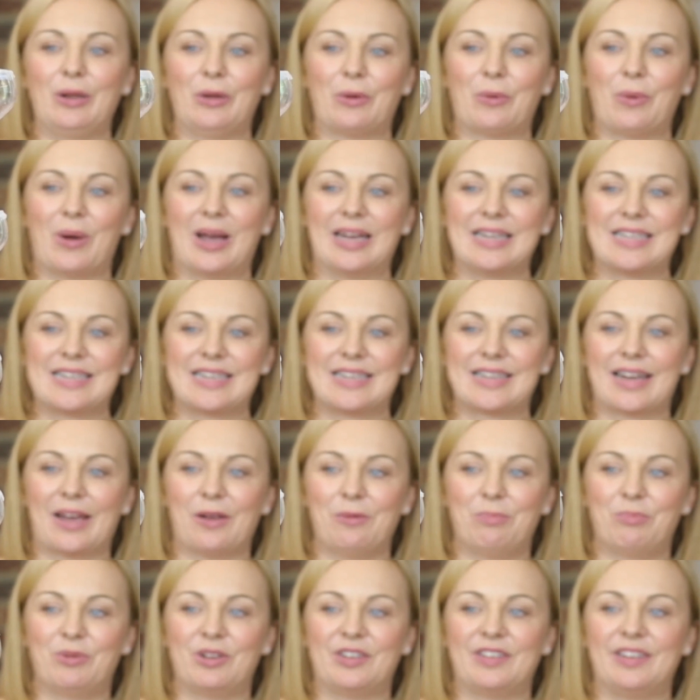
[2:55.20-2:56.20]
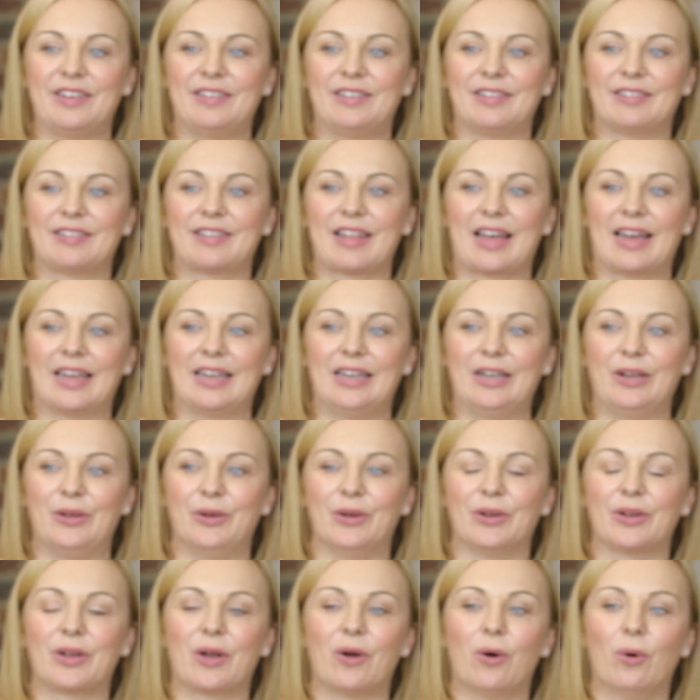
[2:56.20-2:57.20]
Look what I did. How pretty does that
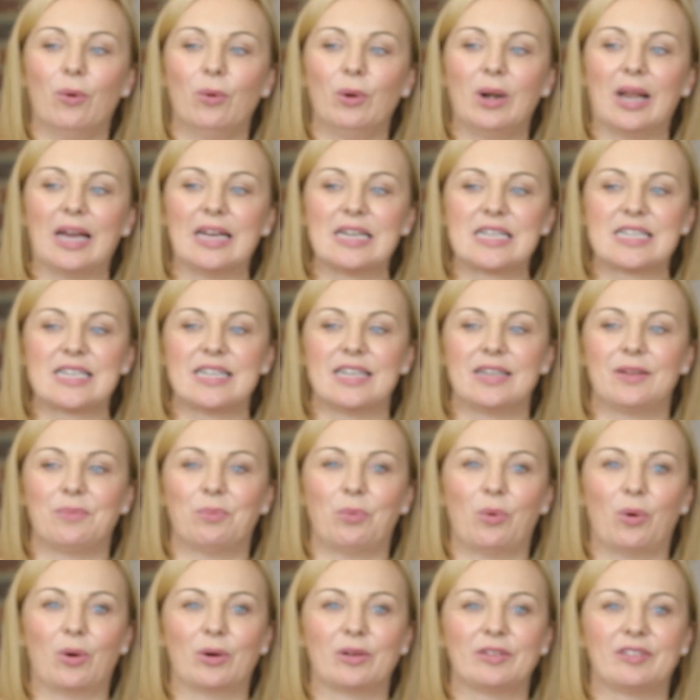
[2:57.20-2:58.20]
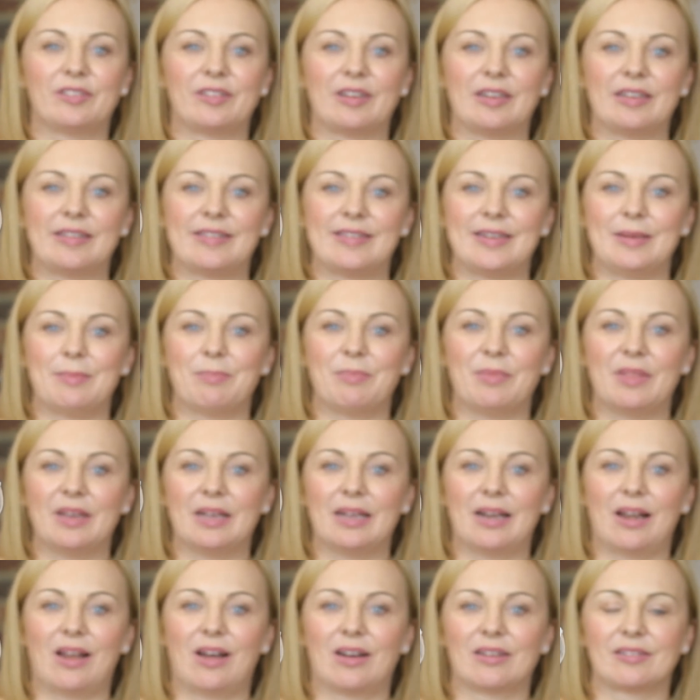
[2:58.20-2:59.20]
look? All I did was dip the
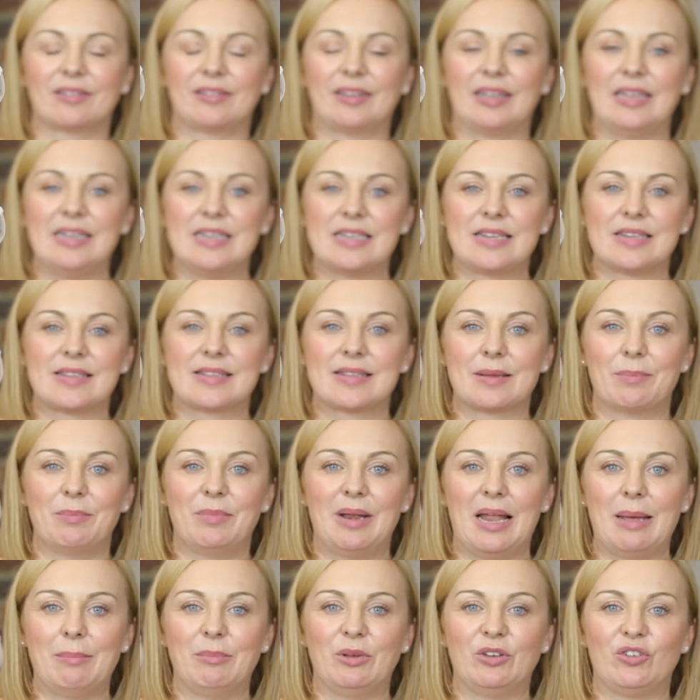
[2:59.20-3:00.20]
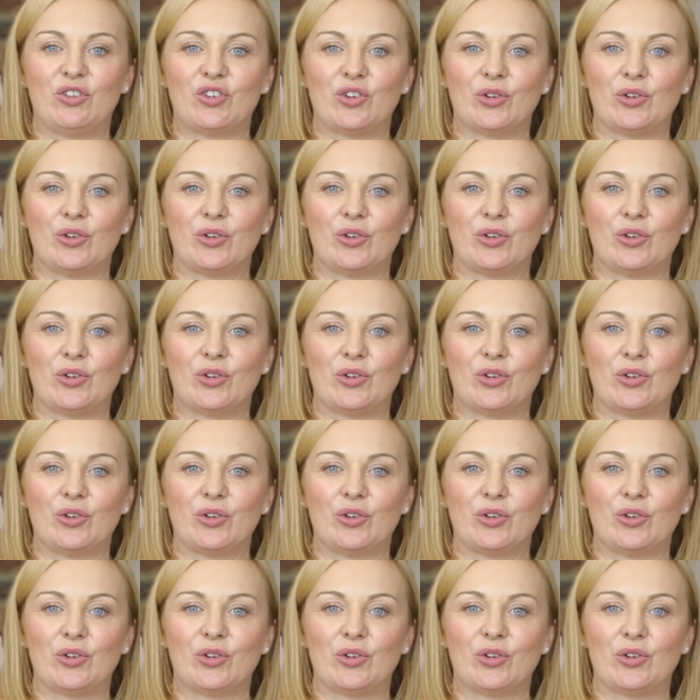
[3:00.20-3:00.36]
glass into some lemon